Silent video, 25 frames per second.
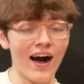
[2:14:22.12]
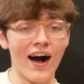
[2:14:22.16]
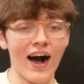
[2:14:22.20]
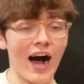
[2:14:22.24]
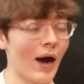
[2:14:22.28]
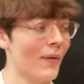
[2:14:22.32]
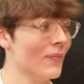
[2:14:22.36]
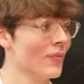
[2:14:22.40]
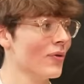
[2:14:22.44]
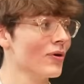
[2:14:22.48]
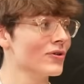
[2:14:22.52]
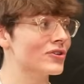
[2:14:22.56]

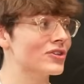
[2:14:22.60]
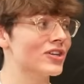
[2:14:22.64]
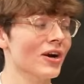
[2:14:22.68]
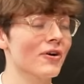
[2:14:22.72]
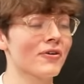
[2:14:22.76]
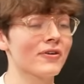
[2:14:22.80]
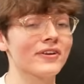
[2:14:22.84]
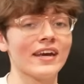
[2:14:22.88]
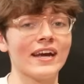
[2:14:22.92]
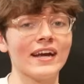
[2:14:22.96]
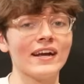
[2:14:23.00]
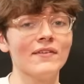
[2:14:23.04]
I'm not
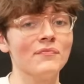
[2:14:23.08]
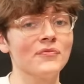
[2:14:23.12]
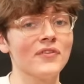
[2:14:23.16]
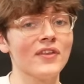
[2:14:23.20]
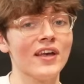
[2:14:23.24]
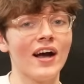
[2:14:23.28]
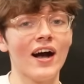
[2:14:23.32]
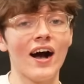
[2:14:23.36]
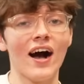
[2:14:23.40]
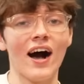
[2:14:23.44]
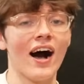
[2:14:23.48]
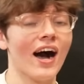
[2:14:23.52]

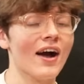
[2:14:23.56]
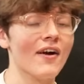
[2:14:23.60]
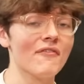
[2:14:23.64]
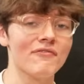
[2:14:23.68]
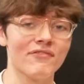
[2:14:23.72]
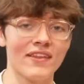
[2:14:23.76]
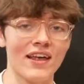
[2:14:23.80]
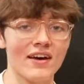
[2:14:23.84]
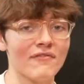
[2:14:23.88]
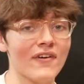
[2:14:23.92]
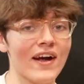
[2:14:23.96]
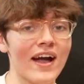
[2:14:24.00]
joking.
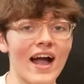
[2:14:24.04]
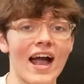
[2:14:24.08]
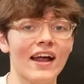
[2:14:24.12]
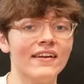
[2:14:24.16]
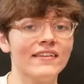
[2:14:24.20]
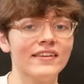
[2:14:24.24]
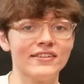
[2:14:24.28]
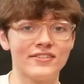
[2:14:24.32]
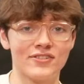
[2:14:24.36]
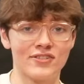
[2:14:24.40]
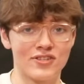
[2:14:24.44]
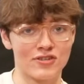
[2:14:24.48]
I've never
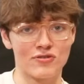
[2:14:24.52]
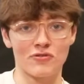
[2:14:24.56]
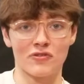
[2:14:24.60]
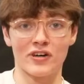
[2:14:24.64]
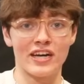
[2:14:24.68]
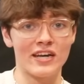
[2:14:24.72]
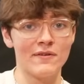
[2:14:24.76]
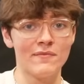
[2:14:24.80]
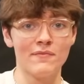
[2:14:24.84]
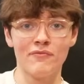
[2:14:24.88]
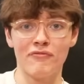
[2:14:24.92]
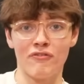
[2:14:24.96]
ended
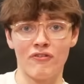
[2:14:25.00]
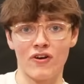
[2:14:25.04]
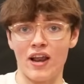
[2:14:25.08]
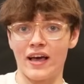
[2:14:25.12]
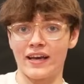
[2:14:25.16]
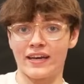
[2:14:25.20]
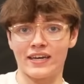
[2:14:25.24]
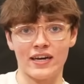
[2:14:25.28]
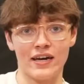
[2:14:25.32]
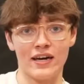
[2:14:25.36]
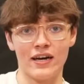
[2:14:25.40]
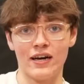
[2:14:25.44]
stream for
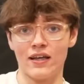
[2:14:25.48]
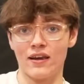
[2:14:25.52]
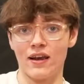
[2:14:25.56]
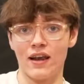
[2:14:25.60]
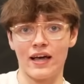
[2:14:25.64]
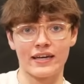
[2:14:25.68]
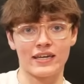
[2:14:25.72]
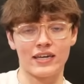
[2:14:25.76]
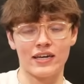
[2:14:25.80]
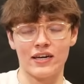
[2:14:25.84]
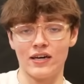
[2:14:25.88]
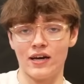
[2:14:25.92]
like a
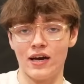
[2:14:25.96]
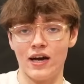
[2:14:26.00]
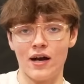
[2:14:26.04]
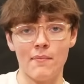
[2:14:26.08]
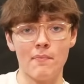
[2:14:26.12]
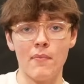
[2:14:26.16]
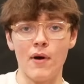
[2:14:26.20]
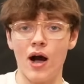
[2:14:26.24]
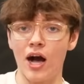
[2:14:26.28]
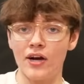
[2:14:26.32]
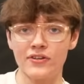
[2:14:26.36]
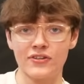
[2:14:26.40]
like a
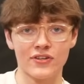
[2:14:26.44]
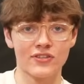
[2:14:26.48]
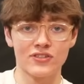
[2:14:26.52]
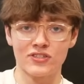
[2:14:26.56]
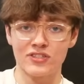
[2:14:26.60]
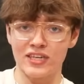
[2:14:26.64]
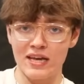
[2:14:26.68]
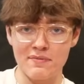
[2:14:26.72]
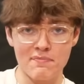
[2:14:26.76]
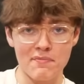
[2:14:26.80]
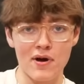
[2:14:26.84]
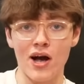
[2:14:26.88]

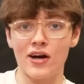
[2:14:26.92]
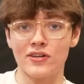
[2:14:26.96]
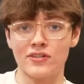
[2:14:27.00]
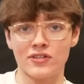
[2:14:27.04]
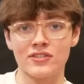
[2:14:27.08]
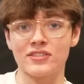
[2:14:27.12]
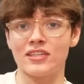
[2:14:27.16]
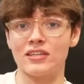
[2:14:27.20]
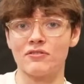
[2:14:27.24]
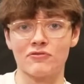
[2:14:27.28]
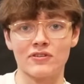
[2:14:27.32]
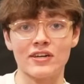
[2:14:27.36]
emergency
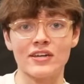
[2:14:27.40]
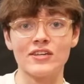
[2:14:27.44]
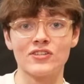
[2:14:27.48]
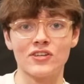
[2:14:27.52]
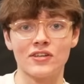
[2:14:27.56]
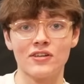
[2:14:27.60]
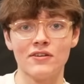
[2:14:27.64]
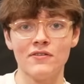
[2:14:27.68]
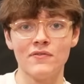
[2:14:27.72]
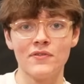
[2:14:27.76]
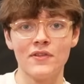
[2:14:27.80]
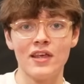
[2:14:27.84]
emergency
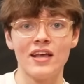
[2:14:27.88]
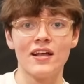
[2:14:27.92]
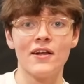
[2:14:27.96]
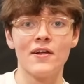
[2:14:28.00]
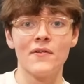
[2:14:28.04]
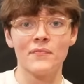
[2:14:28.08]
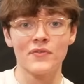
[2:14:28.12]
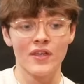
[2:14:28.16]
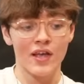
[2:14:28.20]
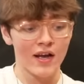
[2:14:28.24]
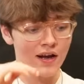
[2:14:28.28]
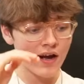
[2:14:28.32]
reason
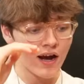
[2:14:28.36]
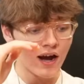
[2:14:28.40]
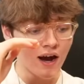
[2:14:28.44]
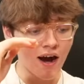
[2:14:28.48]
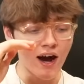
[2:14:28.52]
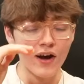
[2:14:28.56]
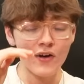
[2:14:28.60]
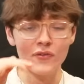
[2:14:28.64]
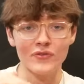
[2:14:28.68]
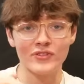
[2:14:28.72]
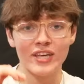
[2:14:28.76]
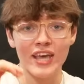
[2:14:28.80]

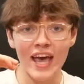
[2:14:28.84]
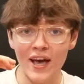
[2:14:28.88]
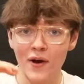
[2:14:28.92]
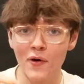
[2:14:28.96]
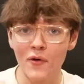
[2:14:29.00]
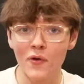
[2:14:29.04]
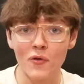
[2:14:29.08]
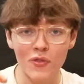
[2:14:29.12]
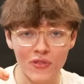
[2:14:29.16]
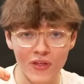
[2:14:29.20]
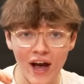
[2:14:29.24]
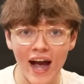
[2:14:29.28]

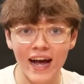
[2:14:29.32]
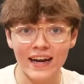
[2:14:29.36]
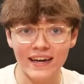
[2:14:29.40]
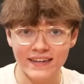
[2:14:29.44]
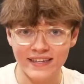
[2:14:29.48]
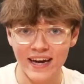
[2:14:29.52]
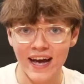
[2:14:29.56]
until that